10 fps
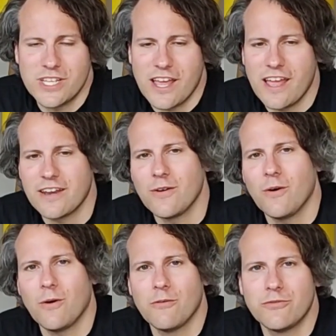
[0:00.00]
10
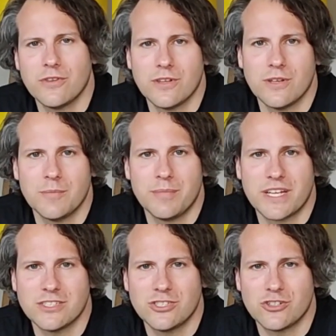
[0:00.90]
of the
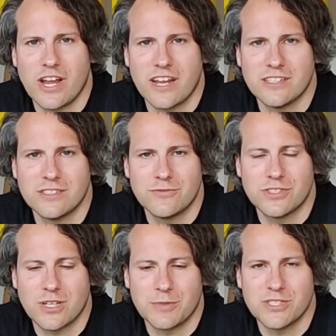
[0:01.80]
biggest trends for
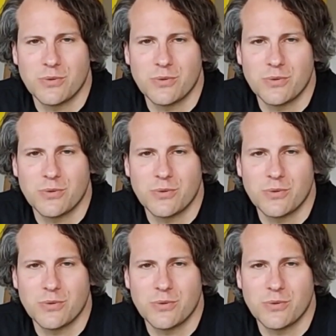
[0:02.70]
summer